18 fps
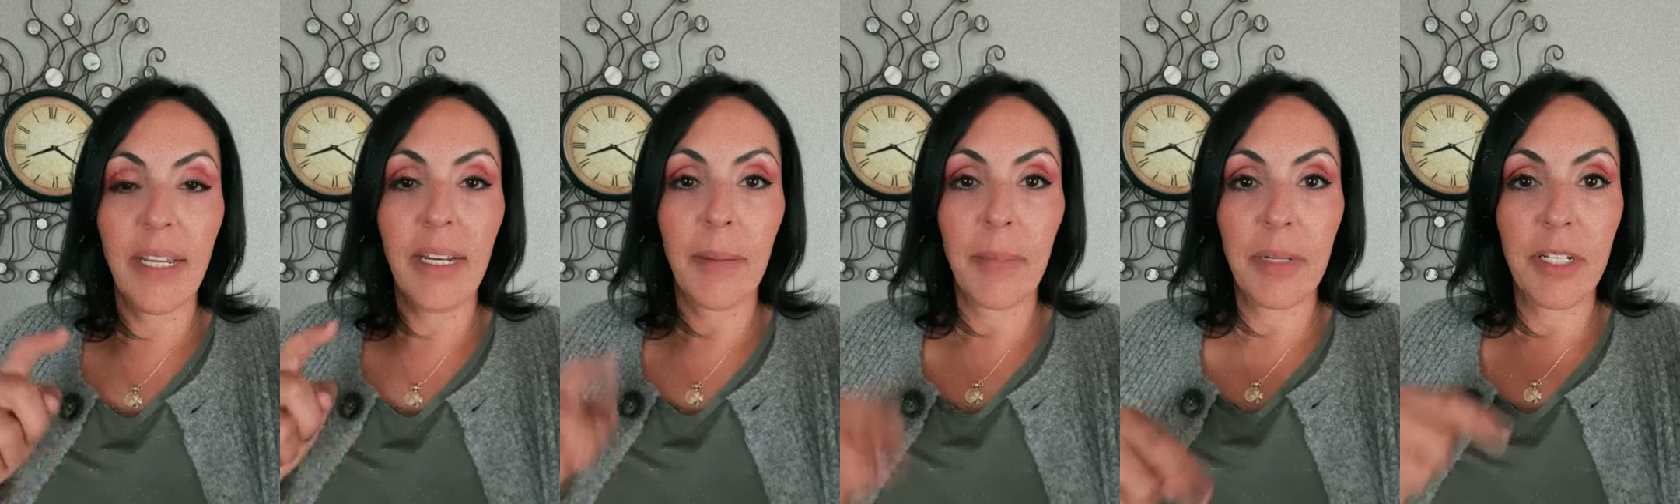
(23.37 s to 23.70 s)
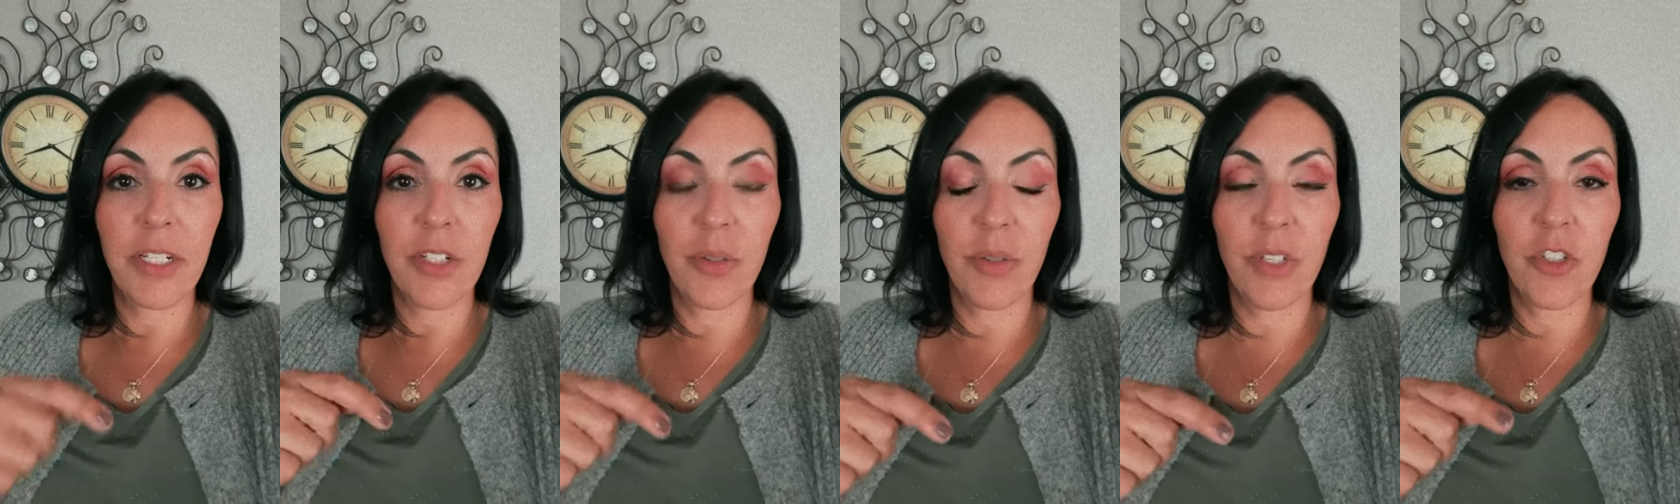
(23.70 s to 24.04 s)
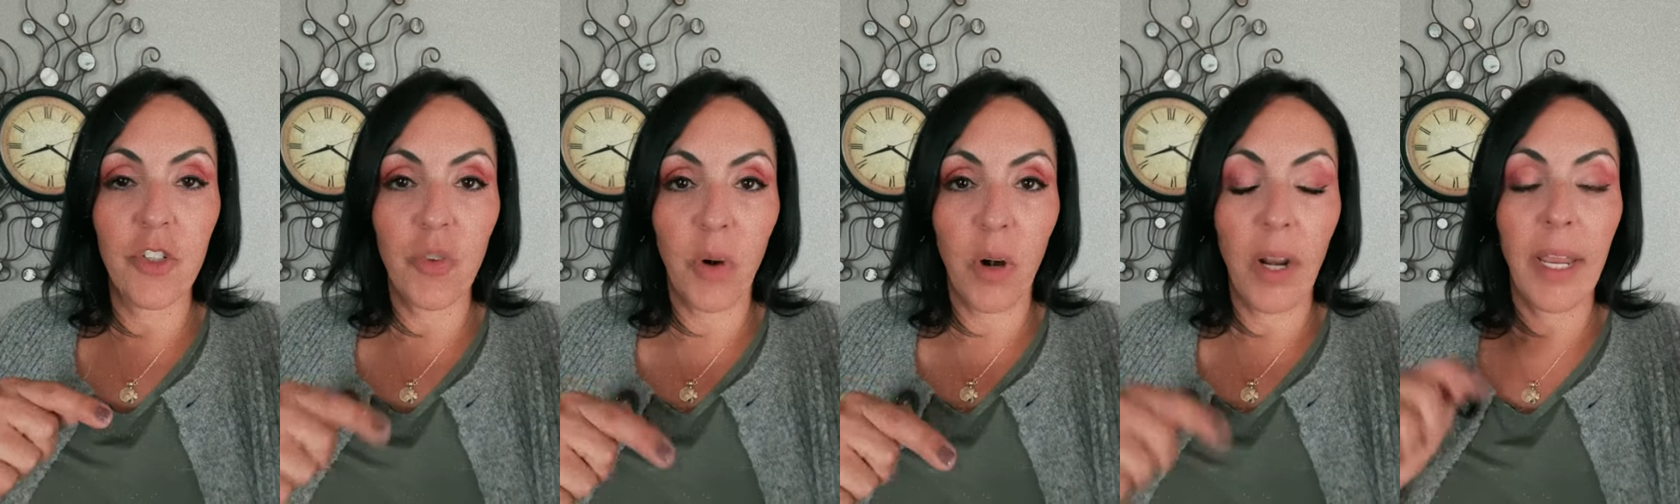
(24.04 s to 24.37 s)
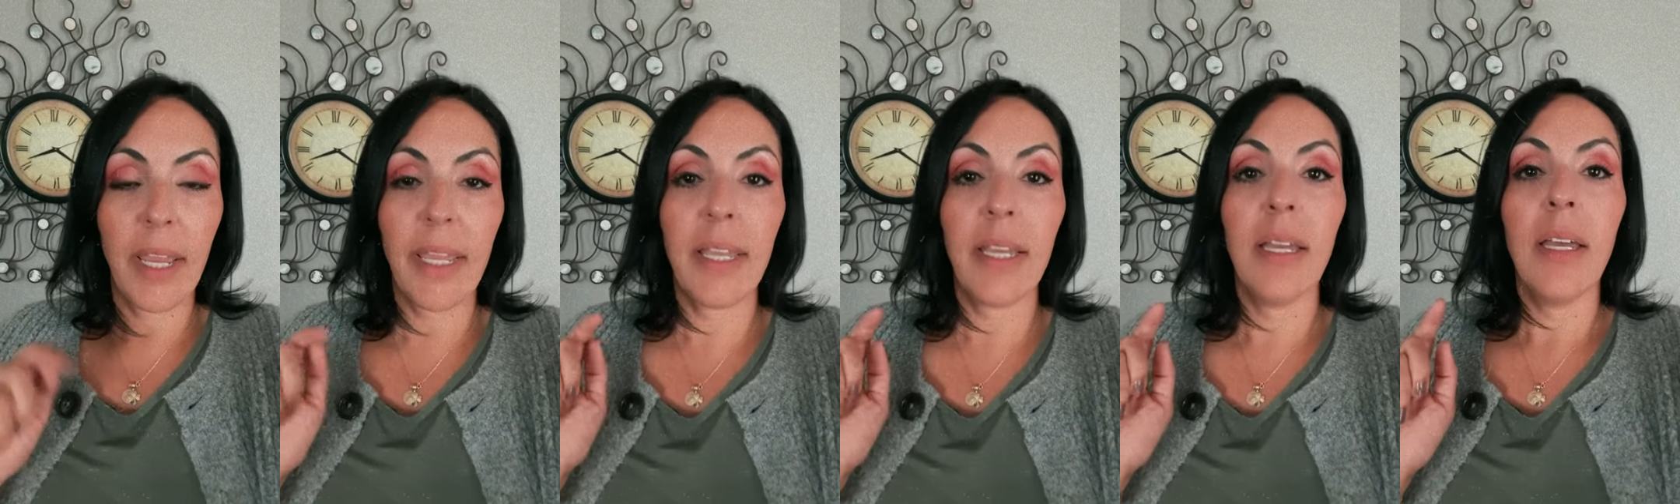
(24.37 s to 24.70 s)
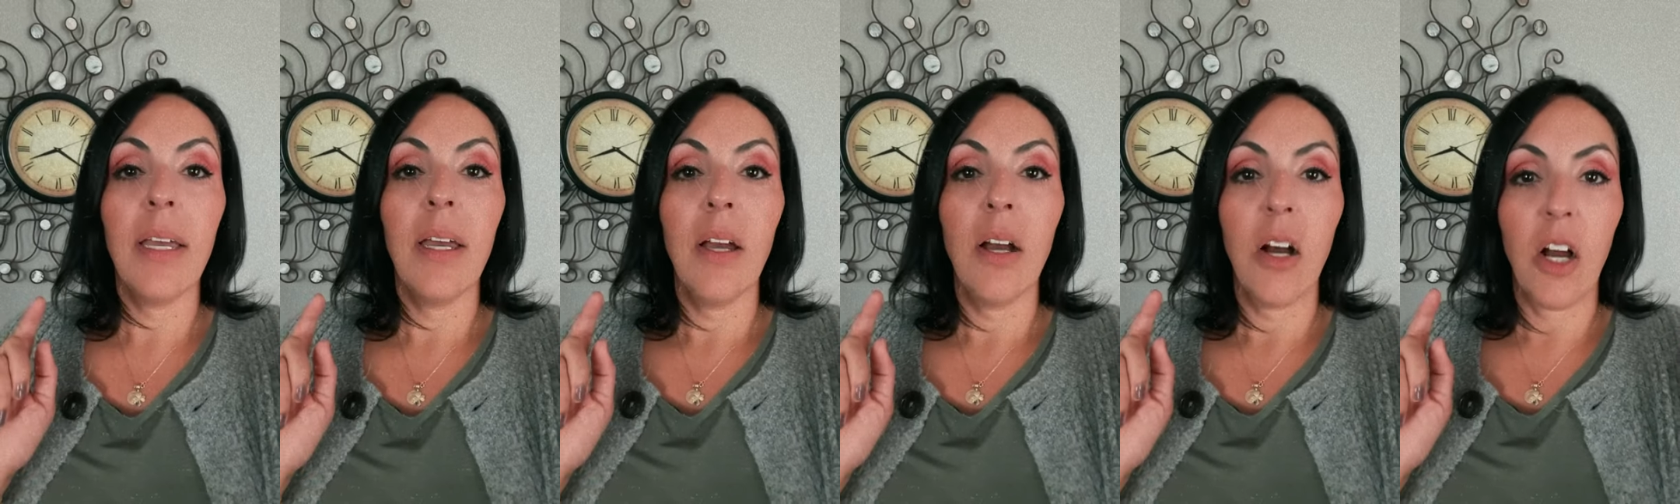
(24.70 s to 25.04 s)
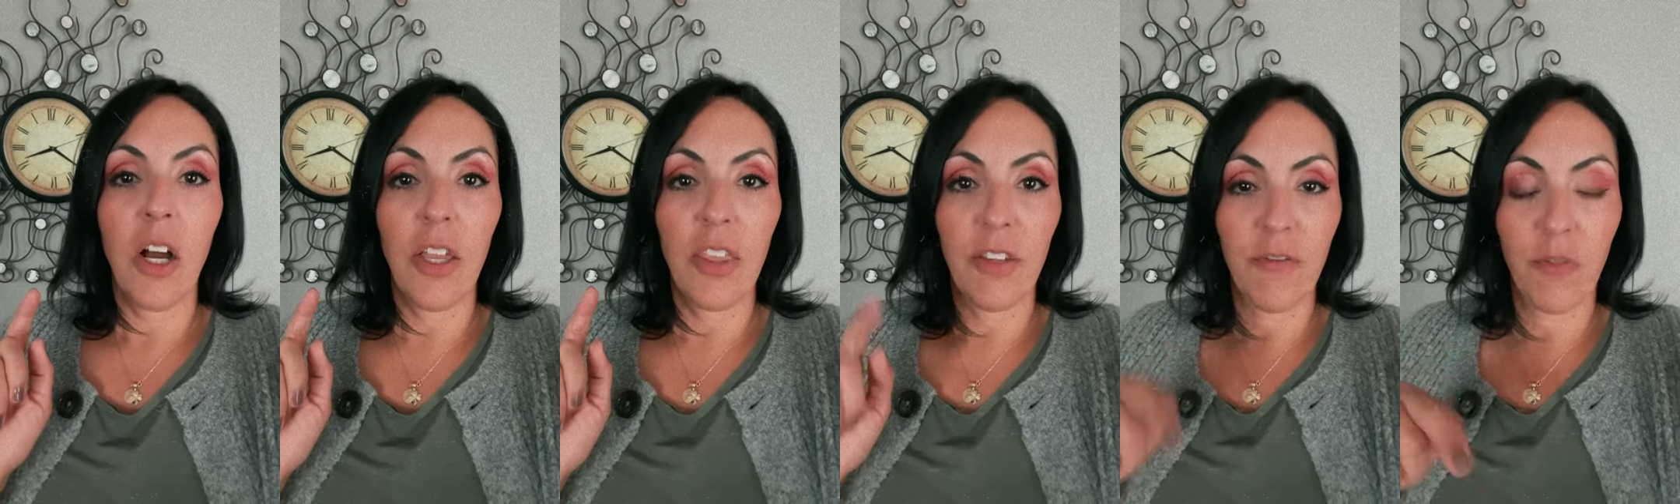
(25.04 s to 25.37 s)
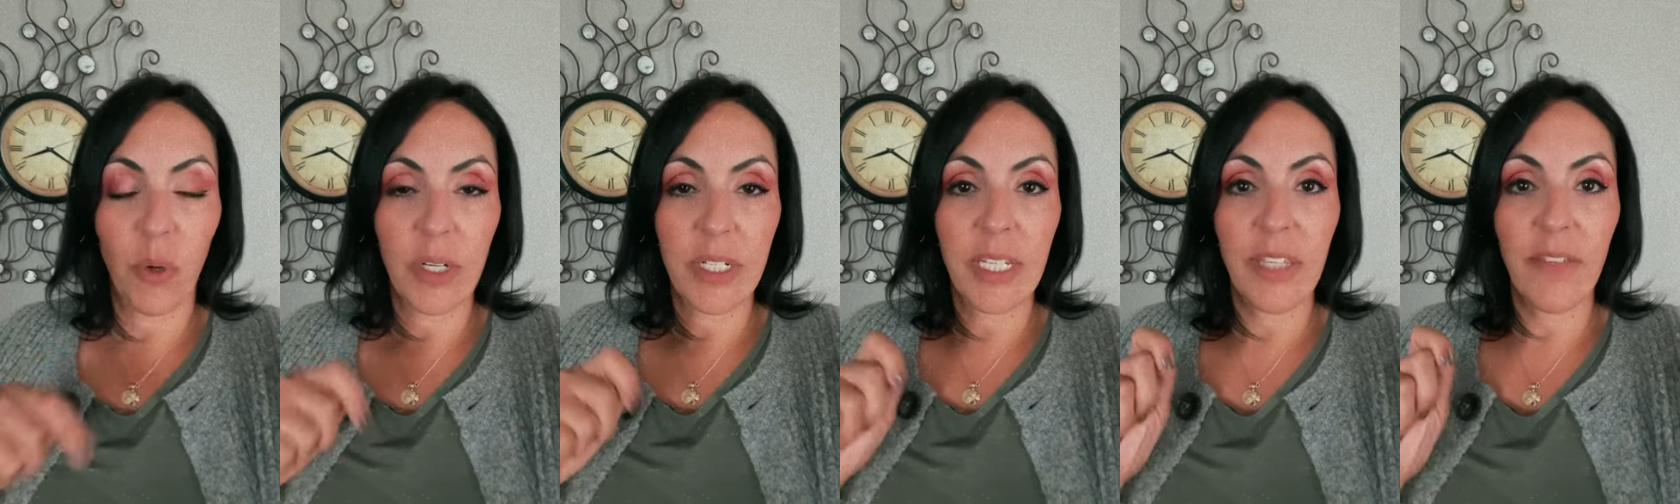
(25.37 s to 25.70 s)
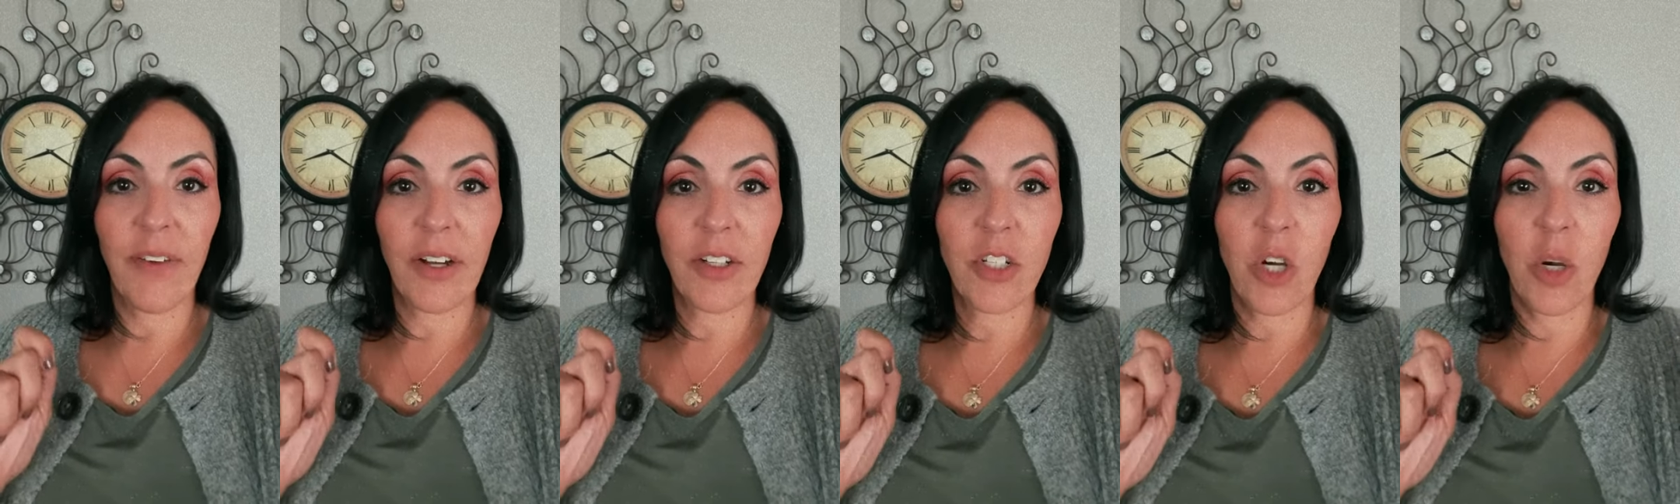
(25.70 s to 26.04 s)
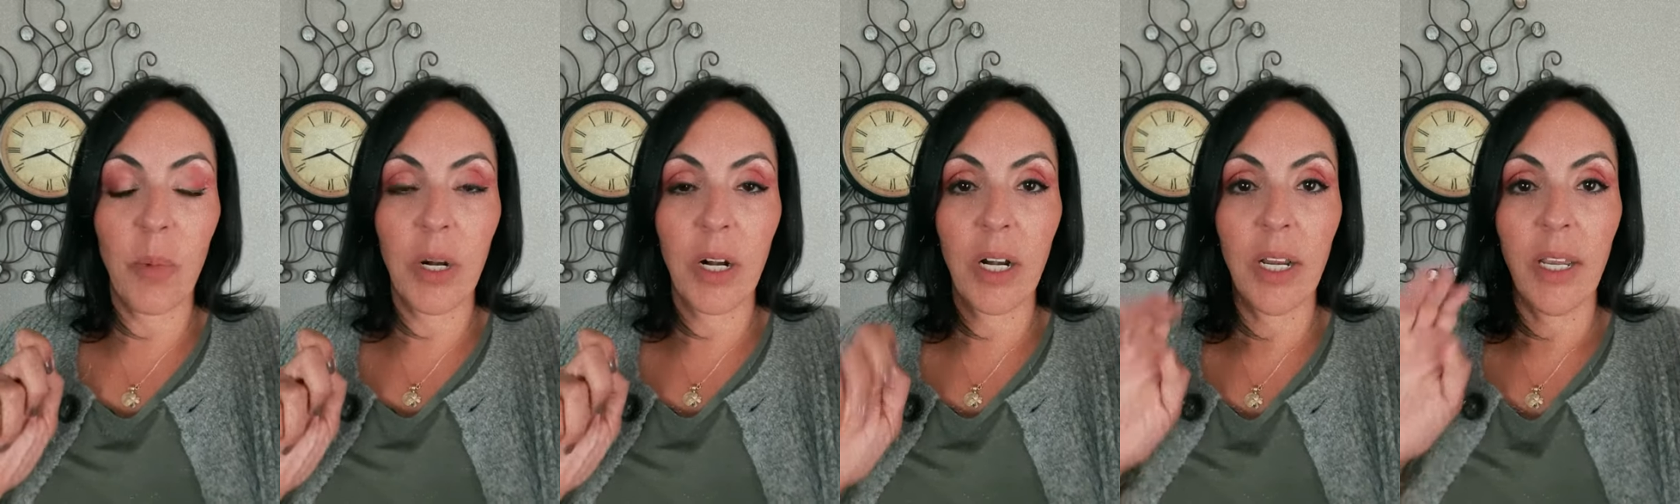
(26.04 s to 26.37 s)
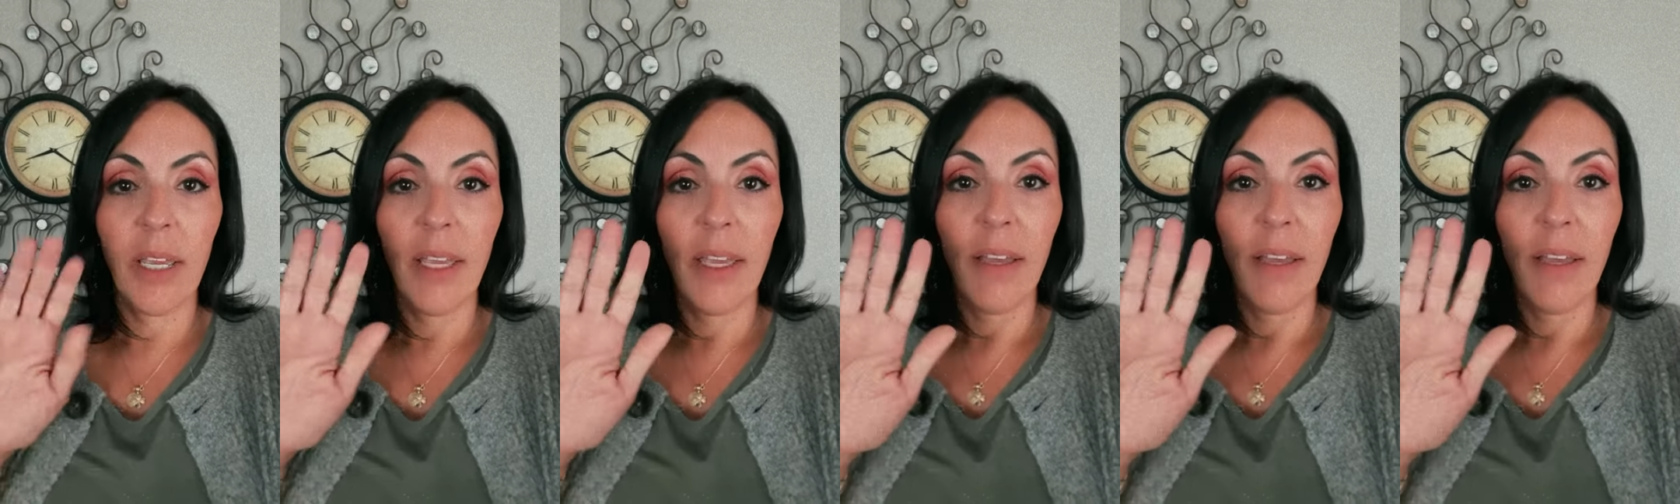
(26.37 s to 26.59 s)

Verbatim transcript: and I'm going to do the drawing on the 14th of October.